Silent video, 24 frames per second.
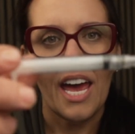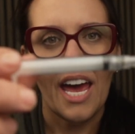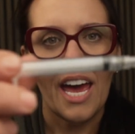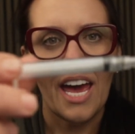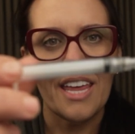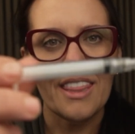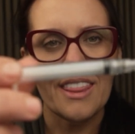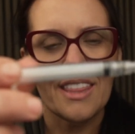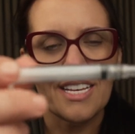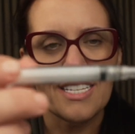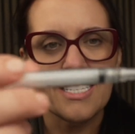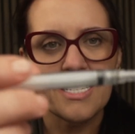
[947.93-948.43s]

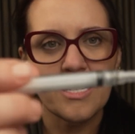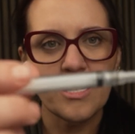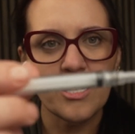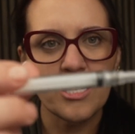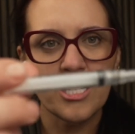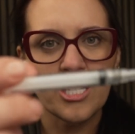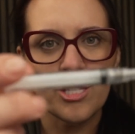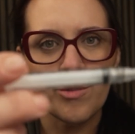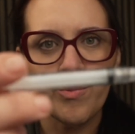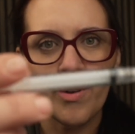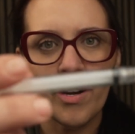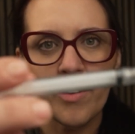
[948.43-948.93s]
and this
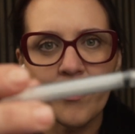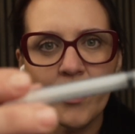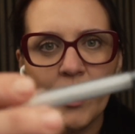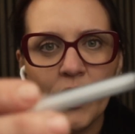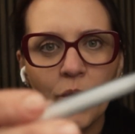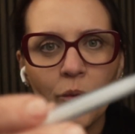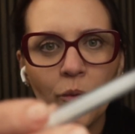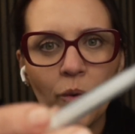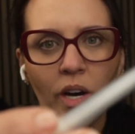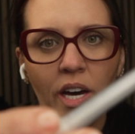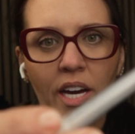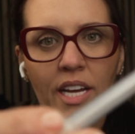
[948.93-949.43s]
is the
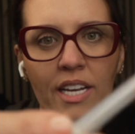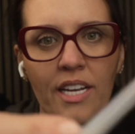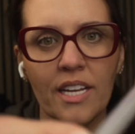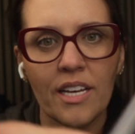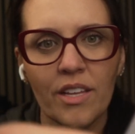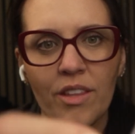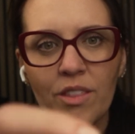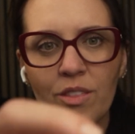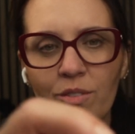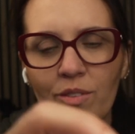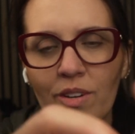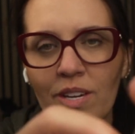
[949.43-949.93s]
perfect one,
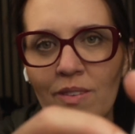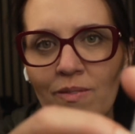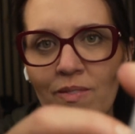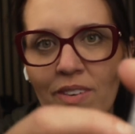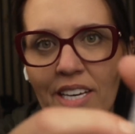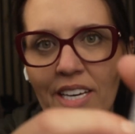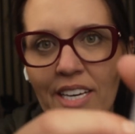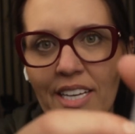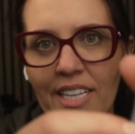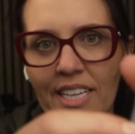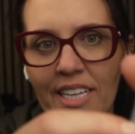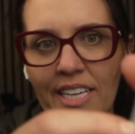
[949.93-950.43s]
3
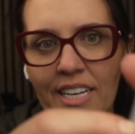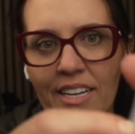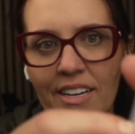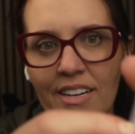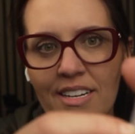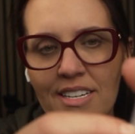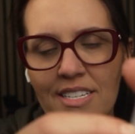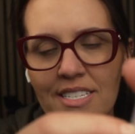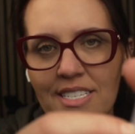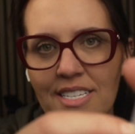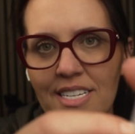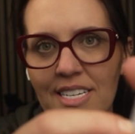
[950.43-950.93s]

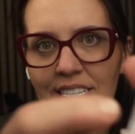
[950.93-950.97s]
milliliters